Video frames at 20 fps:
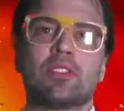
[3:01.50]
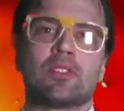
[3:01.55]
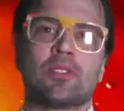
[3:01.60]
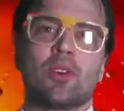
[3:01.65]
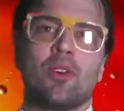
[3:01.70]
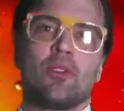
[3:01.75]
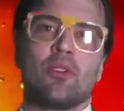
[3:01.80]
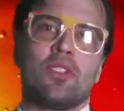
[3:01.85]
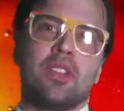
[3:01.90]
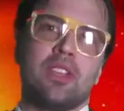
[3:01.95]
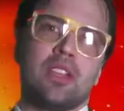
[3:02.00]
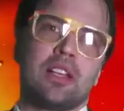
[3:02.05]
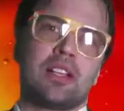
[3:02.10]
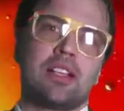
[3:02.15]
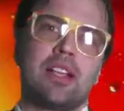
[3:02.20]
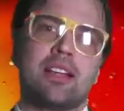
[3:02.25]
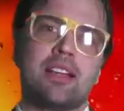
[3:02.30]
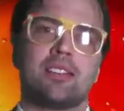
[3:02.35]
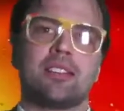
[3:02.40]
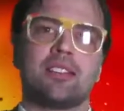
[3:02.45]
of the
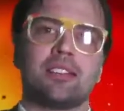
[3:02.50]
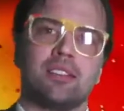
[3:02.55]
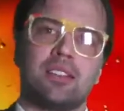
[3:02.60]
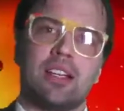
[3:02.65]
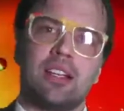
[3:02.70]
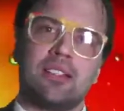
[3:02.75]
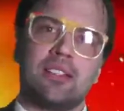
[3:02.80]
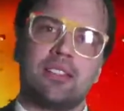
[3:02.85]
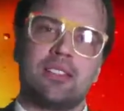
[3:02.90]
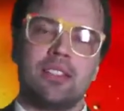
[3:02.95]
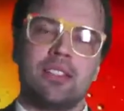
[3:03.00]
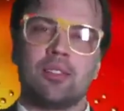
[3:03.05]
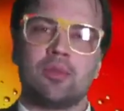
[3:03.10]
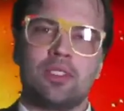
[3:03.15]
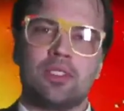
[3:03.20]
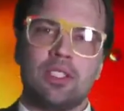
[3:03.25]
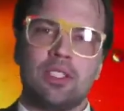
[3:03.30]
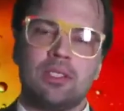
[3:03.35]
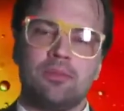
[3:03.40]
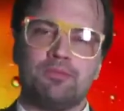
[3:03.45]
classical
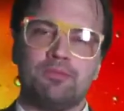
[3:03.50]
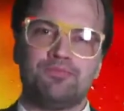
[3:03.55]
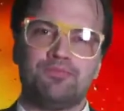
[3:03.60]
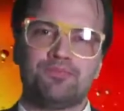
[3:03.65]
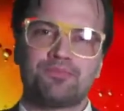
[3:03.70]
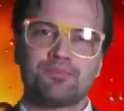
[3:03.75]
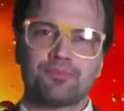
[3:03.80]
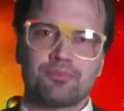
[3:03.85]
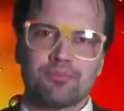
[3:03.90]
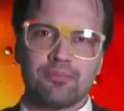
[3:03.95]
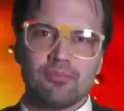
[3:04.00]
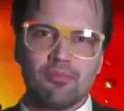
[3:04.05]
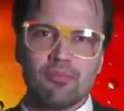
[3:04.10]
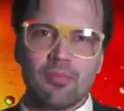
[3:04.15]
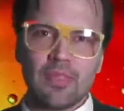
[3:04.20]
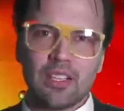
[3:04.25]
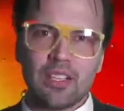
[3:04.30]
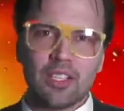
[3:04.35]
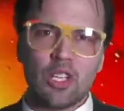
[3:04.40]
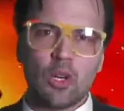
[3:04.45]
antiquity,
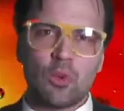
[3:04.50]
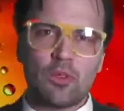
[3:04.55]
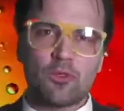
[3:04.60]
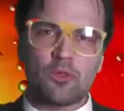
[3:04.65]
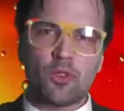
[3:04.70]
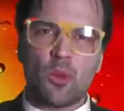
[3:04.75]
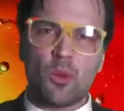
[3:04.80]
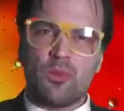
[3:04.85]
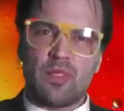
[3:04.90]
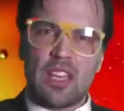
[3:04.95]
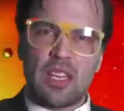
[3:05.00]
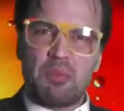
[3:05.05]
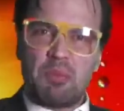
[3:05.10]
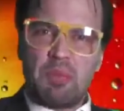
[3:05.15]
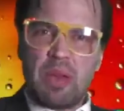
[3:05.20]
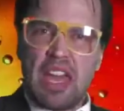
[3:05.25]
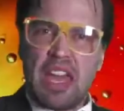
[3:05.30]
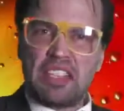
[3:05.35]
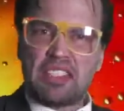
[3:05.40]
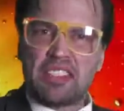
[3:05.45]
going from that
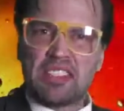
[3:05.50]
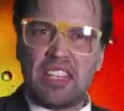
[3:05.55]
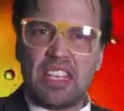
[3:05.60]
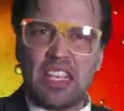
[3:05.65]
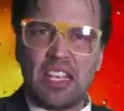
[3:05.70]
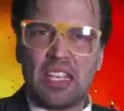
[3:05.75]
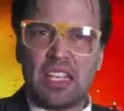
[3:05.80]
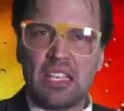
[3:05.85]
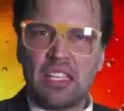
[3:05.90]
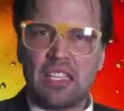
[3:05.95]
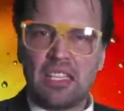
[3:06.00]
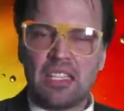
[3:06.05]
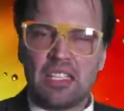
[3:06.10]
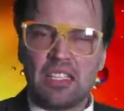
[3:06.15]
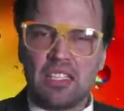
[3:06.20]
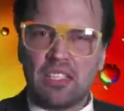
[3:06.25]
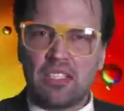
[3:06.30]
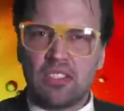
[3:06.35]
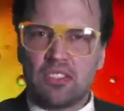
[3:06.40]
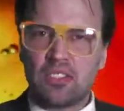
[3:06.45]
pesky
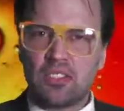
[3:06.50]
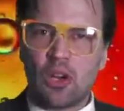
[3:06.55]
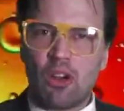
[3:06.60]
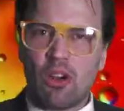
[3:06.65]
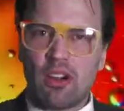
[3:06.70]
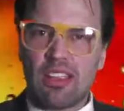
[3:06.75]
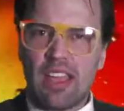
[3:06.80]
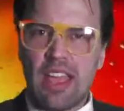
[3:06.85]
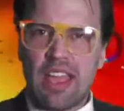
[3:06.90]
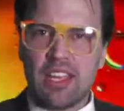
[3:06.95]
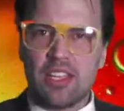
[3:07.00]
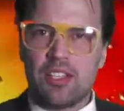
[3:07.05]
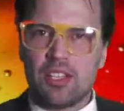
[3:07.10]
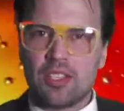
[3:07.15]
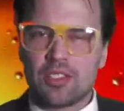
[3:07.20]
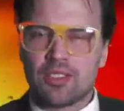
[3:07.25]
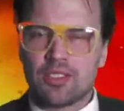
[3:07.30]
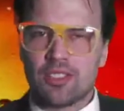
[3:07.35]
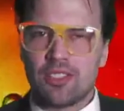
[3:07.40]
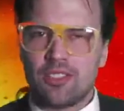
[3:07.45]
dark
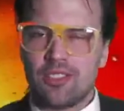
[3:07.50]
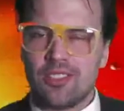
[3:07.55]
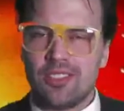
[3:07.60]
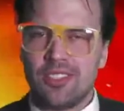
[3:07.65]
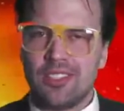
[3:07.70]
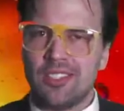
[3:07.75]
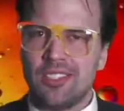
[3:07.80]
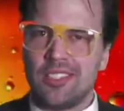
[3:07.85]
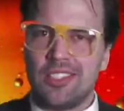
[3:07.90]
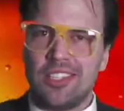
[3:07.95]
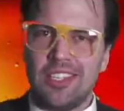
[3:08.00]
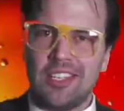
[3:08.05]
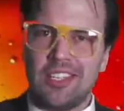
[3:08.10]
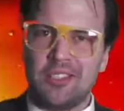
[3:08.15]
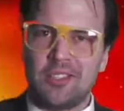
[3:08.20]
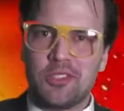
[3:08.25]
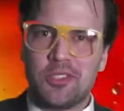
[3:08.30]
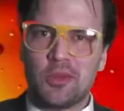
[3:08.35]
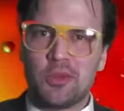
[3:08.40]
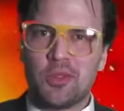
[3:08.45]
ages
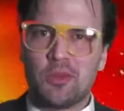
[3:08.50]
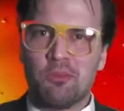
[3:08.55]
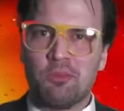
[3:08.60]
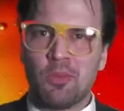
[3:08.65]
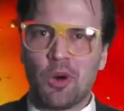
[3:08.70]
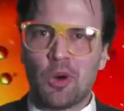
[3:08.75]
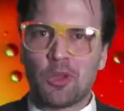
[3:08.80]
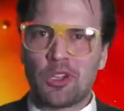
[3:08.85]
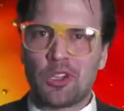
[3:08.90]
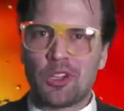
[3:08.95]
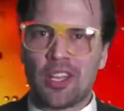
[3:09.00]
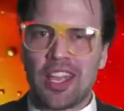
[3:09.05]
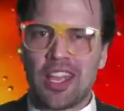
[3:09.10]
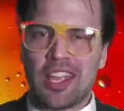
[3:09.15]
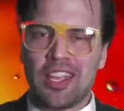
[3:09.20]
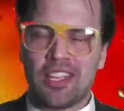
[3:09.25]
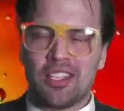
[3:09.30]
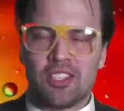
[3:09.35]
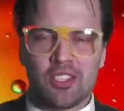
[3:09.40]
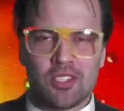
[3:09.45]
into the modern
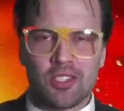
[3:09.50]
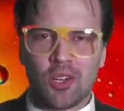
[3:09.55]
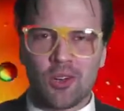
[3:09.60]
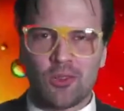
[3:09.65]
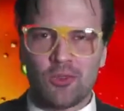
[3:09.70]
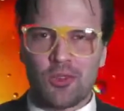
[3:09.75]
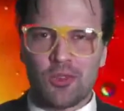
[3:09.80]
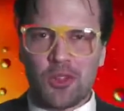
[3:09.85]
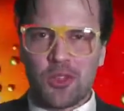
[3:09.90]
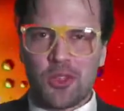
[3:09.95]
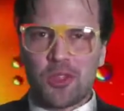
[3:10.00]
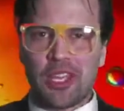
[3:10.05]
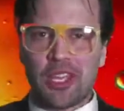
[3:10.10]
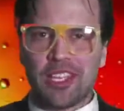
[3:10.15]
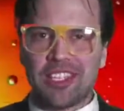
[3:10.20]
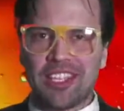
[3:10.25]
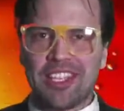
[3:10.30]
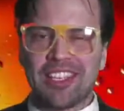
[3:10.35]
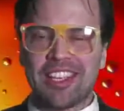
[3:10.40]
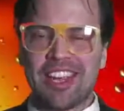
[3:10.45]
age of
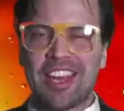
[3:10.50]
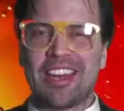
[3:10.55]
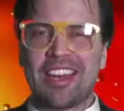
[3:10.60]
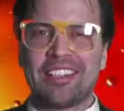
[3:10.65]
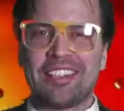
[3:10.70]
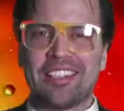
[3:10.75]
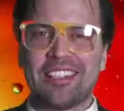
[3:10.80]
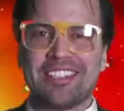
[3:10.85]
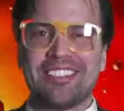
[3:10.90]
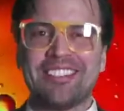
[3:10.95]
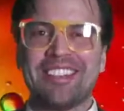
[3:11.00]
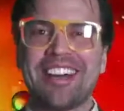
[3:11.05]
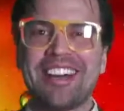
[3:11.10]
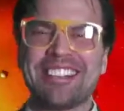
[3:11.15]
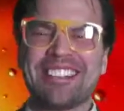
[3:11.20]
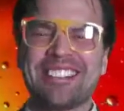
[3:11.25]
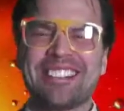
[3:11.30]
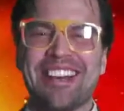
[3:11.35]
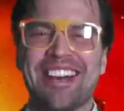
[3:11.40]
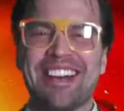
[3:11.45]
thinking and
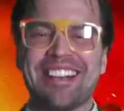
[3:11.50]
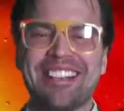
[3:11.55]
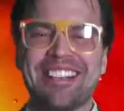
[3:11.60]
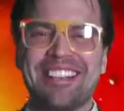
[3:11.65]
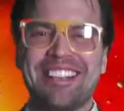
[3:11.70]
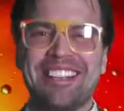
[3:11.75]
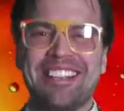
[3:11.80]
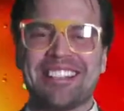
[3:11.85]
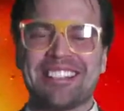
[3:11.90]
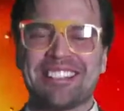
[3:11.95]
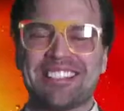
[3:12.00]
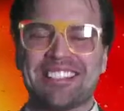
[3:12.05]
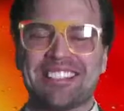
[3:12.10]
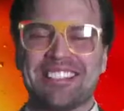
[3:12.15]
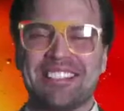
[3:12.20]
nice ideas.